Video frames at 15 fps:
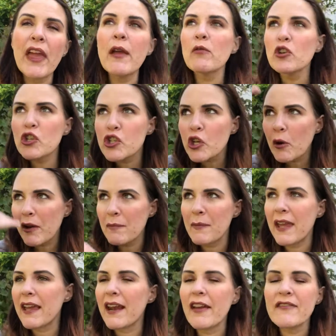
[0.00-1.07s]
they were showing
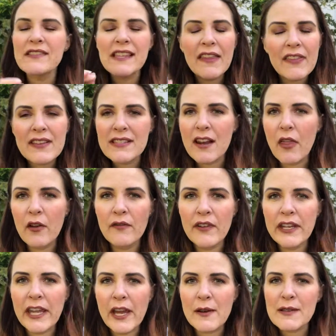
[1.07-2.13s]
me, and I've said this in other
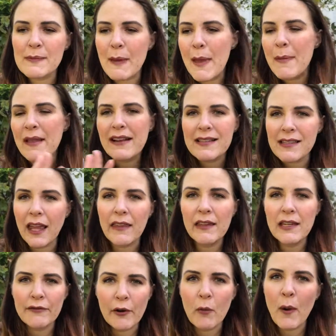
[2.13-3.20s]
videos, maybe in a slightly
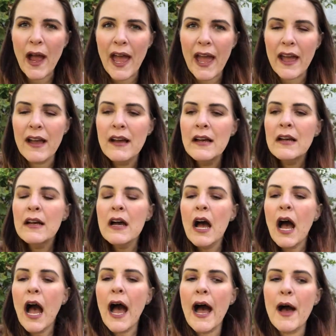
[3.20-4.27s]
different way,
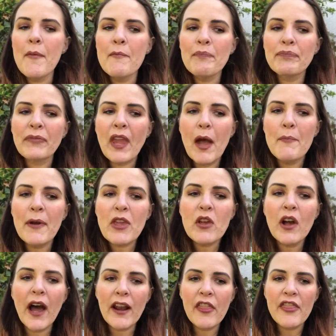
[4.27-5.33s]
um, but you
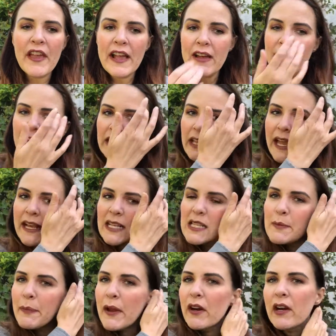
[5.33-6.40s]
got to think of it like
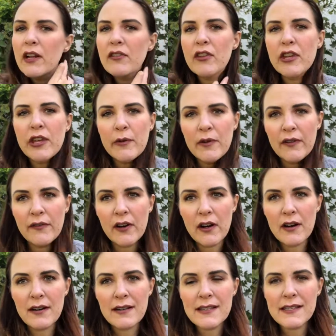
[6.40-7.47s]
spirit, the
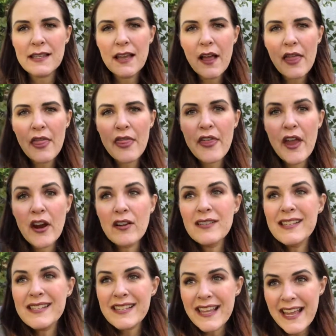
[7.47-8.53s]
universe, they're
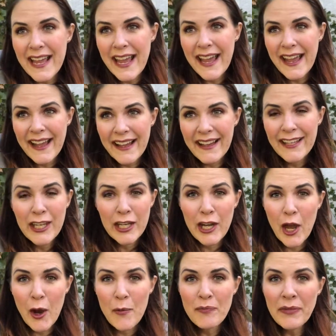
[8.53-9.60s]
seeing, you
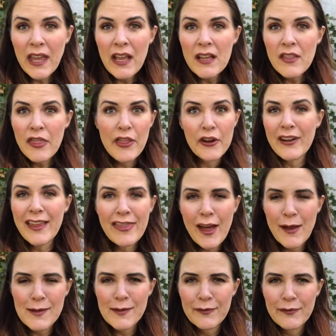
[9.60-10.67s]
know,
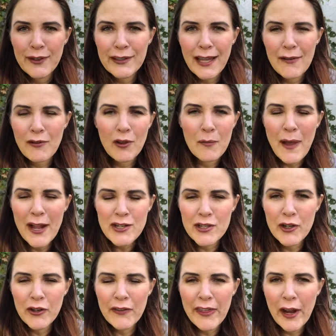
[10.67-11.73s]
30,000 foot level. Imagine
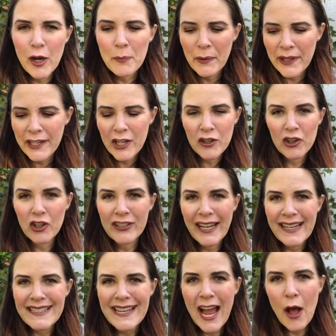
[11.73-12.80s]
you're in the airplane and you're
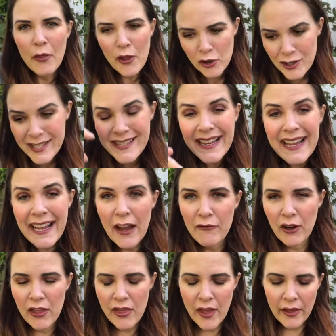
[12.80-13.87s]
looking down. They're seeing
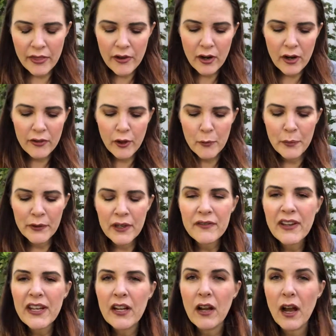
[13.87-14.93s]
everything. They're, they're
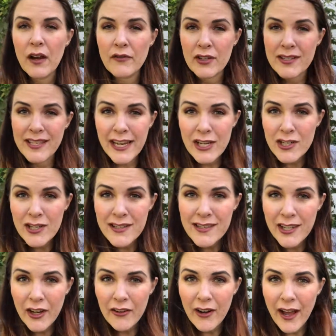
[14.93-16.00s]
privy to conversations
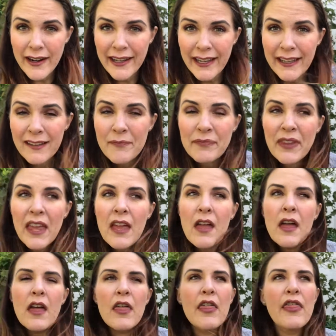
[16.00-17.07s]
that you're not in.
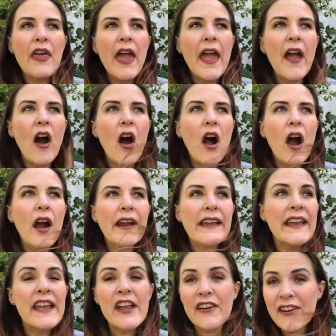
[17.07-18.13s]
They are
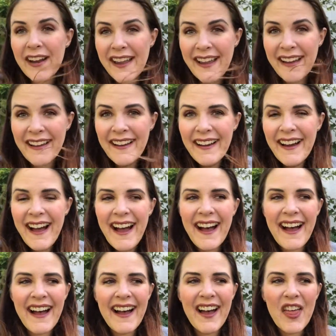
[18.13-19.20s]
hearing
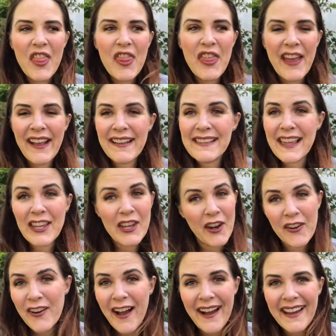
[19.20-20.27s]
uh, things that
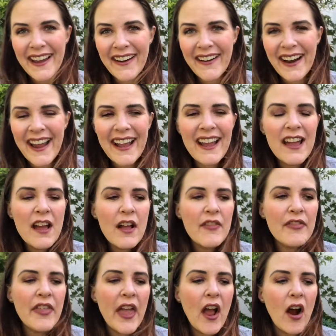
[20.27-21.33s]
you're not hearing.
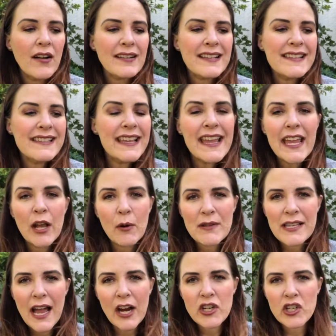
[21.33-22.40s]
They are seeing
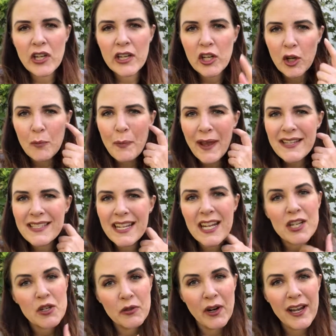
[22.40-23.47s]
what's actually in your best
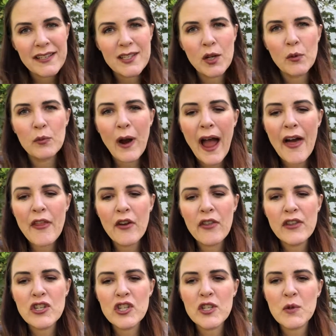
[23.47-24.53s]
interest rather
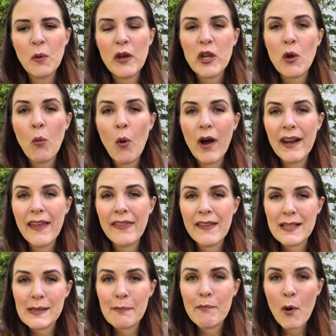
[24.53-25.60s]
than just what you want in
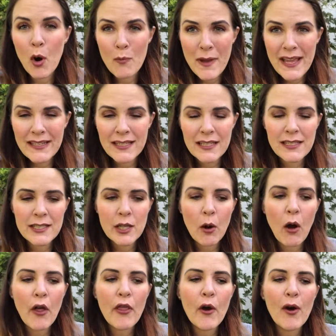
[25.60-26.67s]
this moment. And
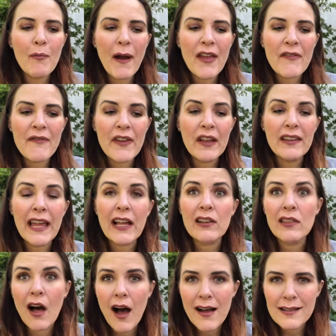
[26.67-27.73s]
so although it might feel like
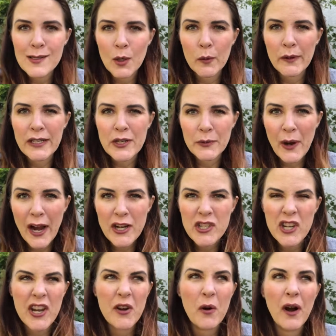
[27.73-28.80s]
loss or
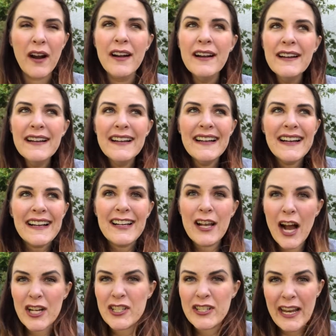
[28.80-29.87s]
redirection or
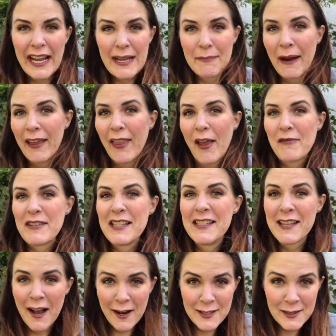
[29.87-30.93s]
gosh dang it, my life
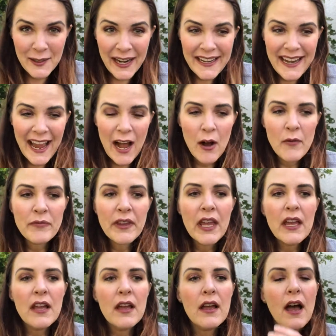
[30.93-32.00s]
sucks right now,
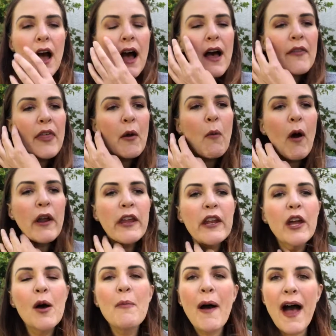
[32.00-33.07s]
uh, they want you
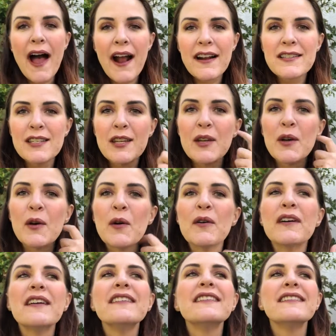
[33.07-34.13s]
to go back to,